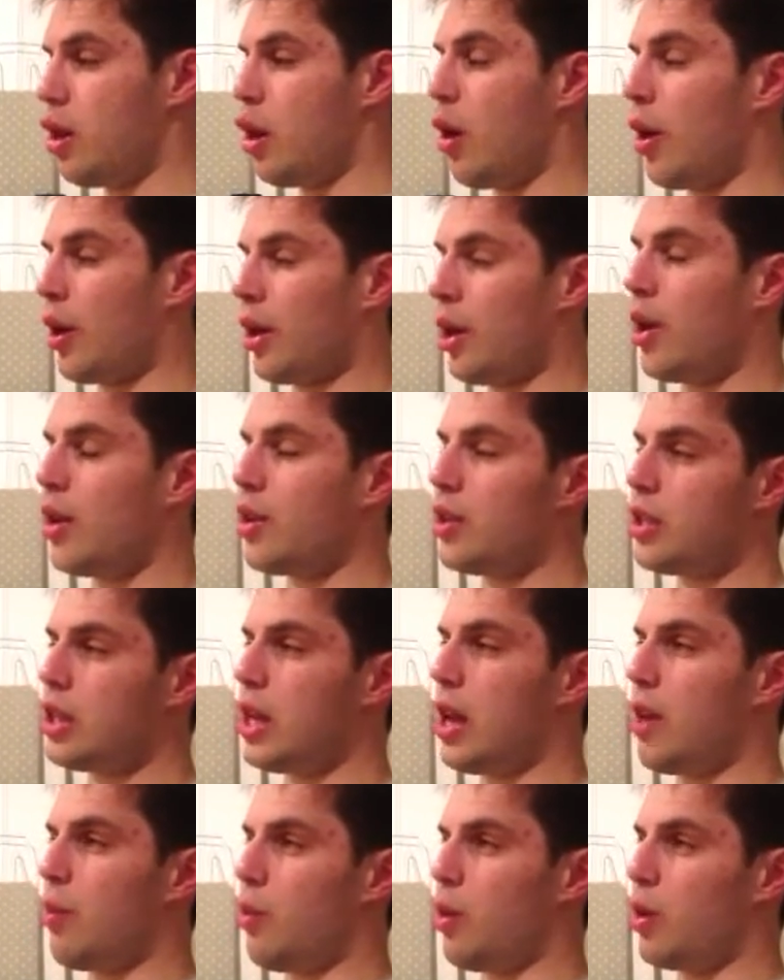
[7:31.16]
I can
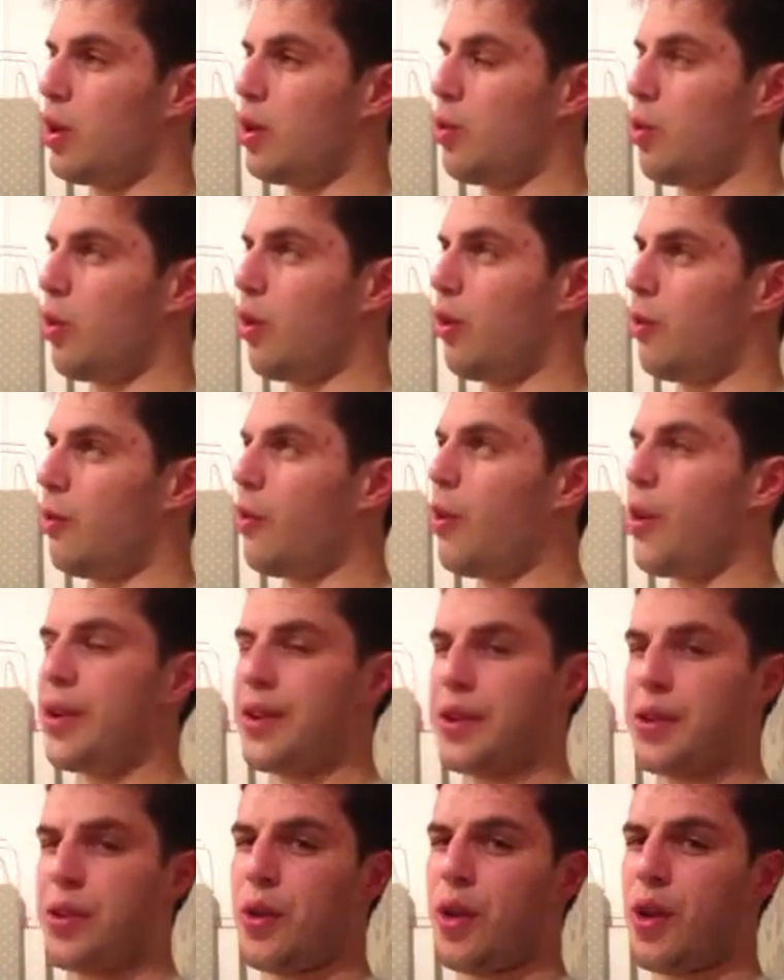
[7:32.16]
understand why you'd want a fight
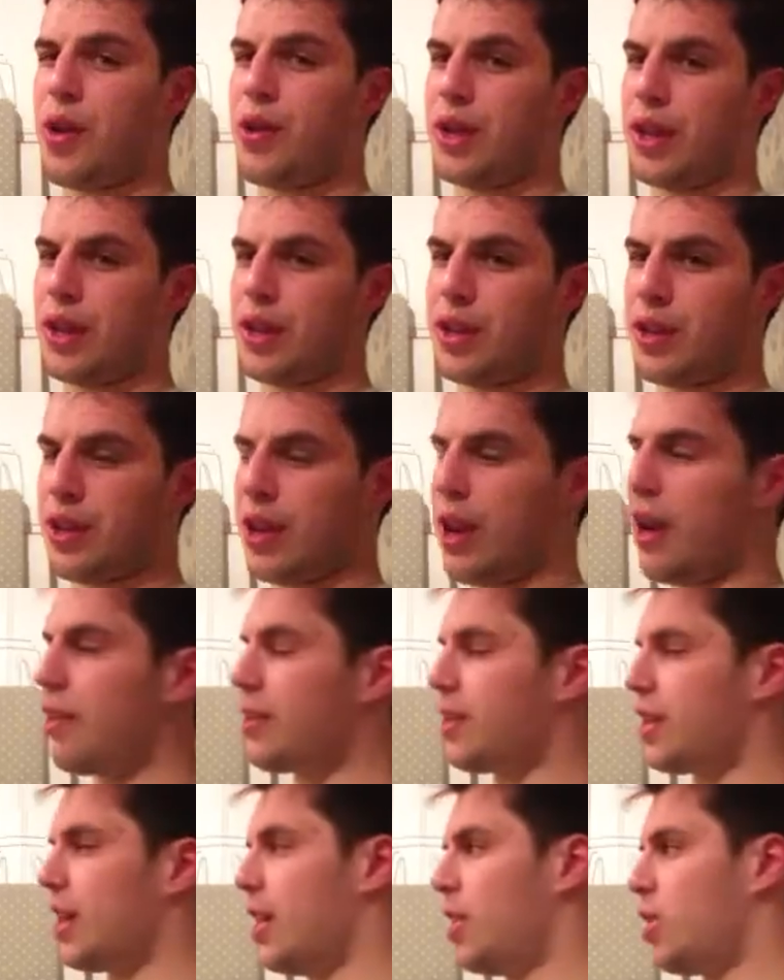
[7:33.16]
that not only that you're
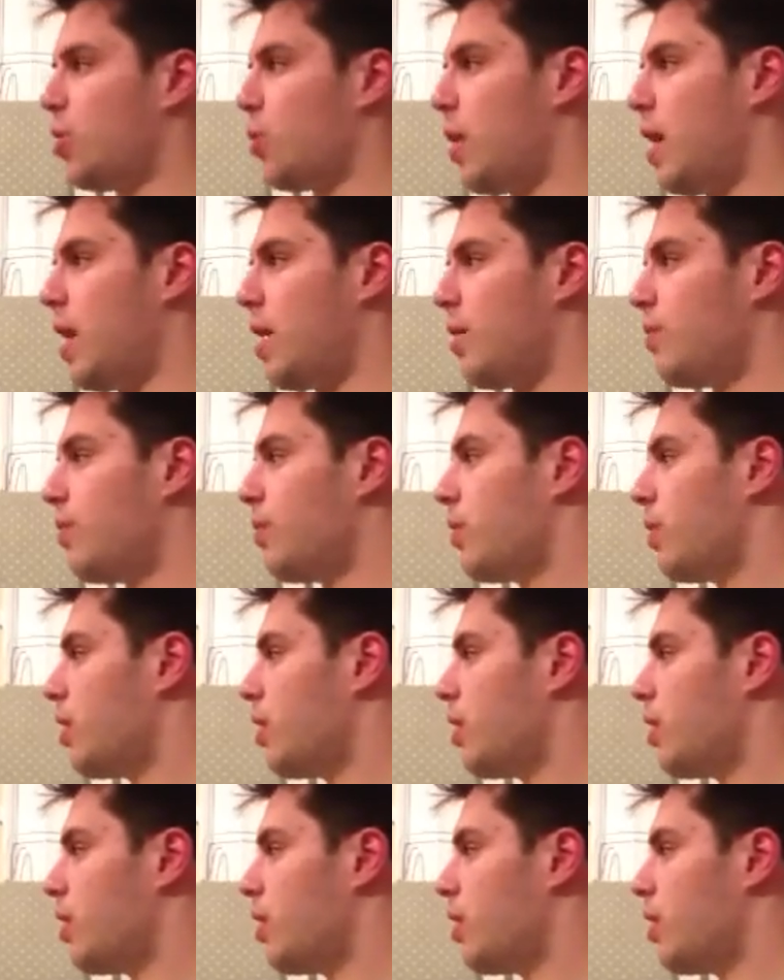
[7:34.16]
guaranteed to win,